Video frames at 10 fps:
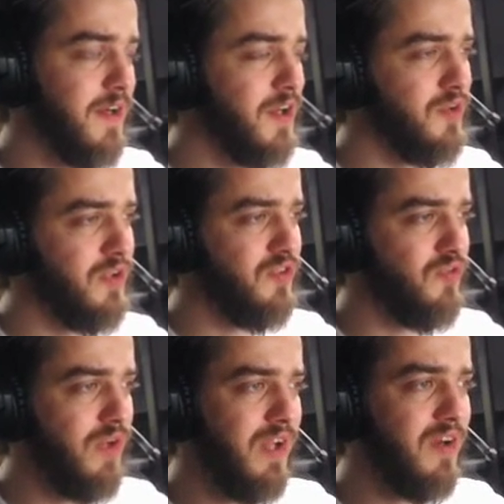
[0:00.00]
You need to
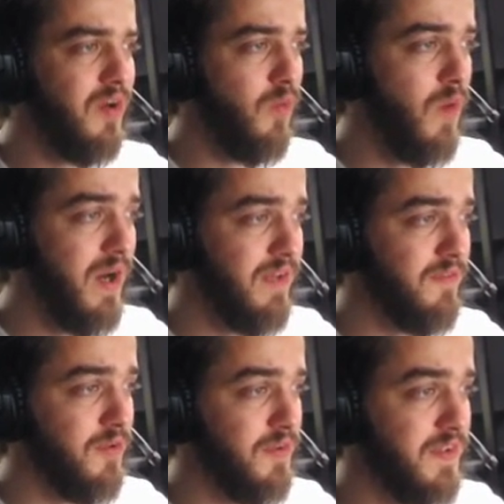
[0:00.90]
really go wide
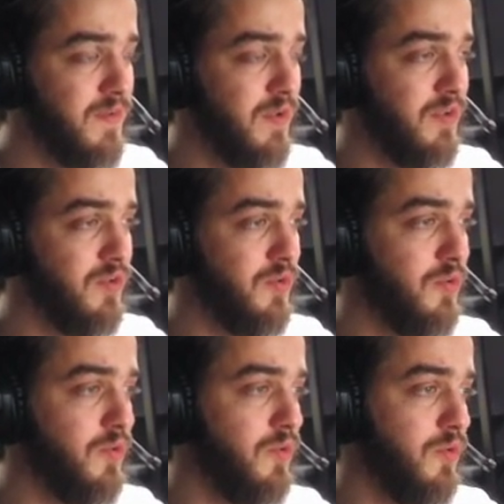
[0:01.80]
for this one to